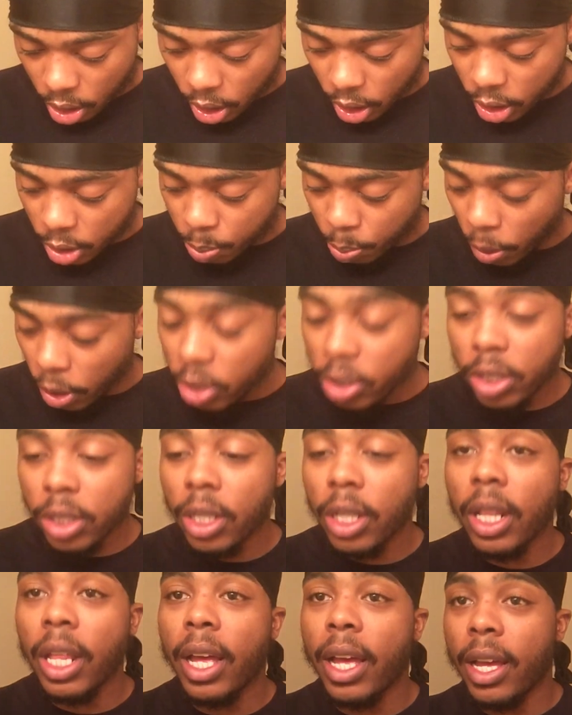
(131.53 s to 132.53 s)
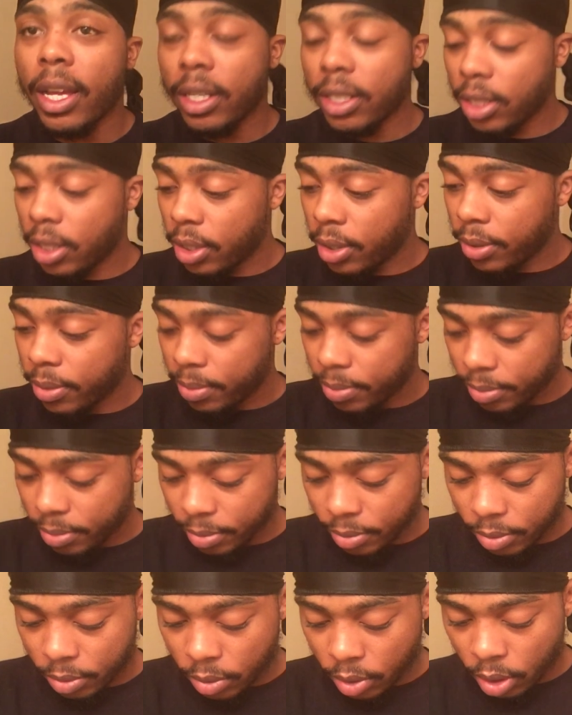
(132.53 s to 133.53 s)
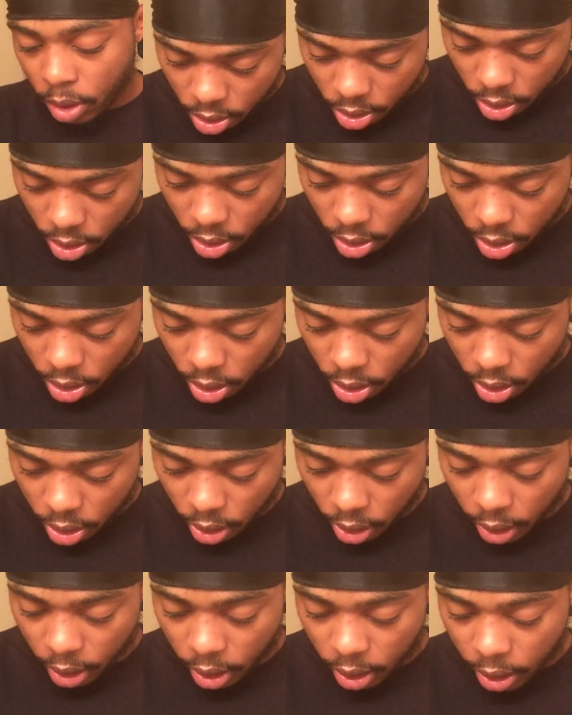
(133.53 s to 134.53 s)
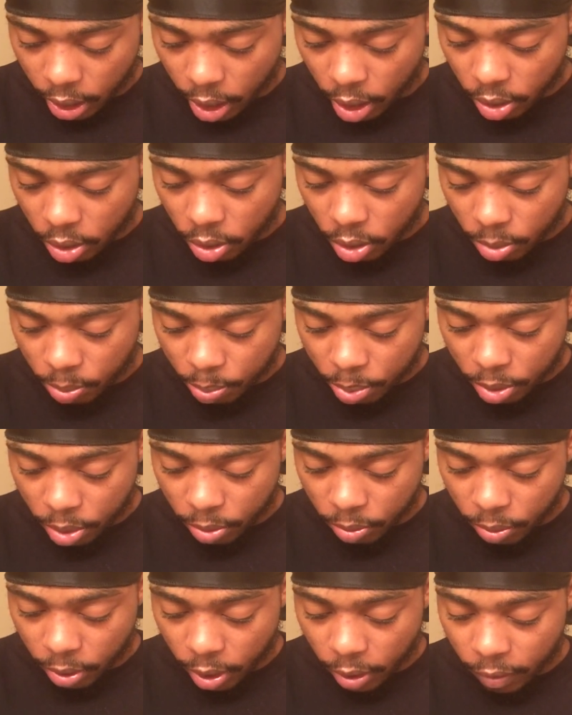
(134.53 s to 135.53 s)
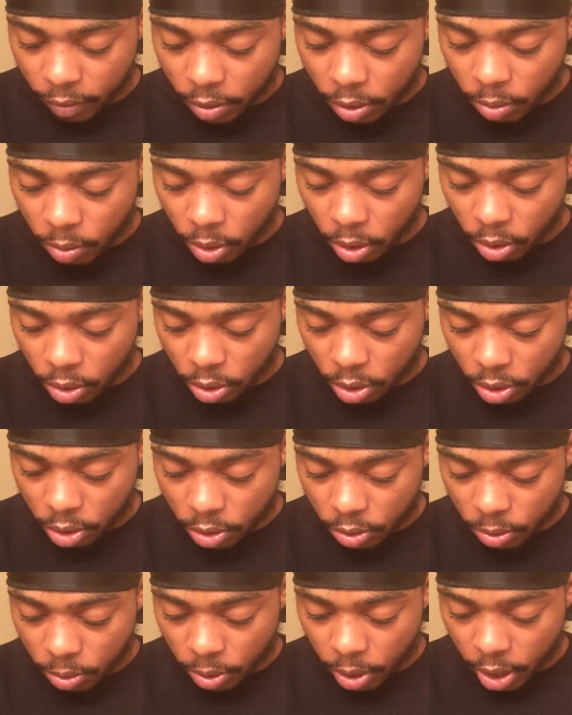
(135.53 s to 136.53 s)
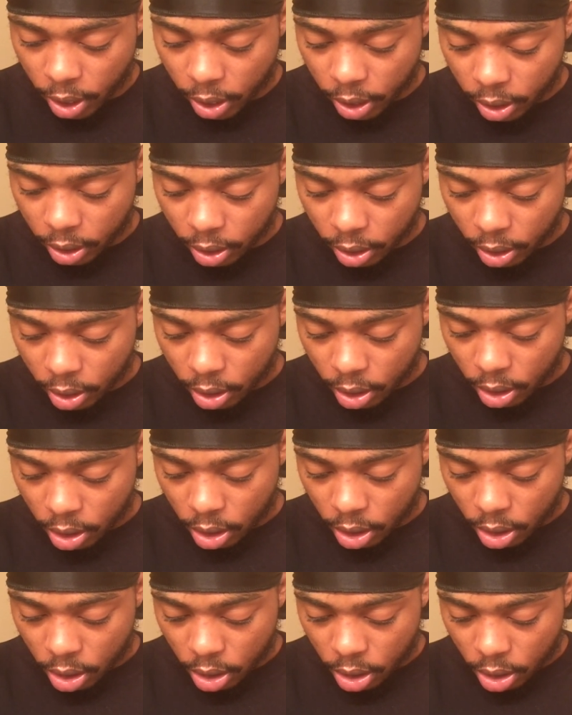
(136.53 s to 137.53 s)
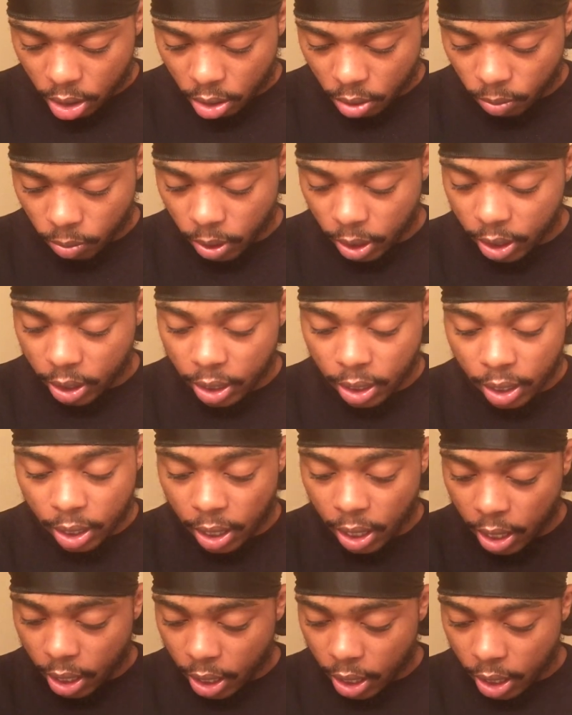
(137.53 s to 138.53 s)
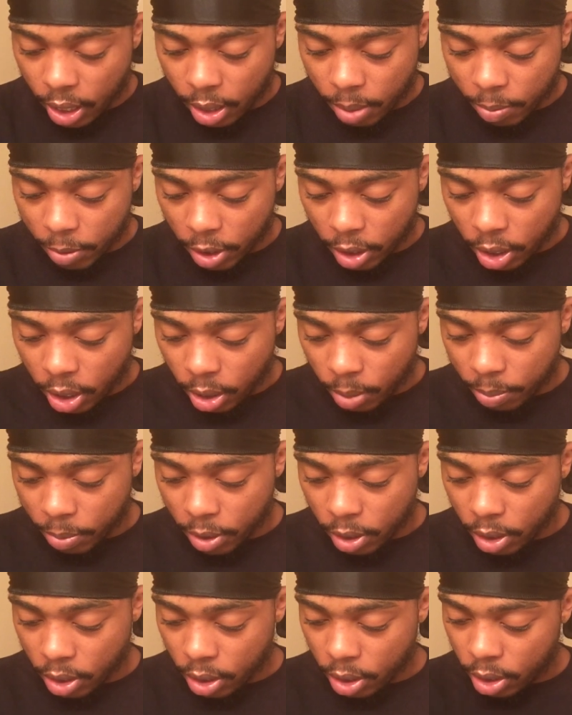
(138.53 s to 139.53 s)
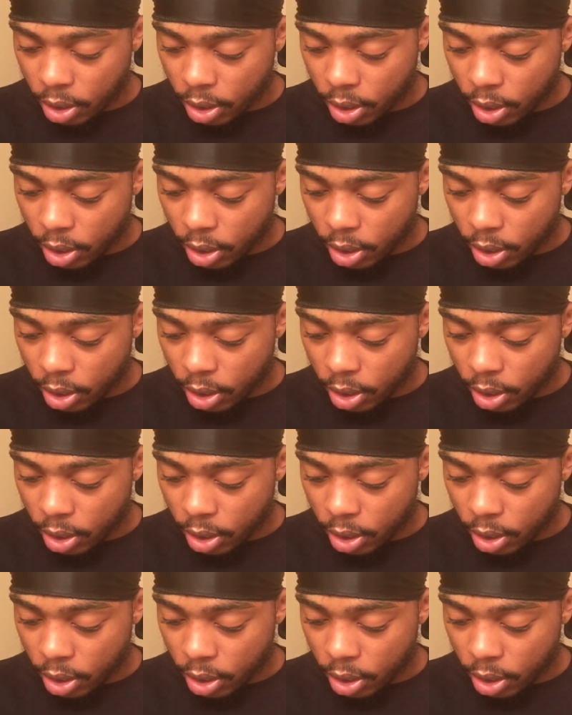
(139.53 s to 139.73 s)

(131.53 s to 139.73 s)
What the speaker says: It's personalized. They allow you to put whatever you want on the durag, whether your name, your company.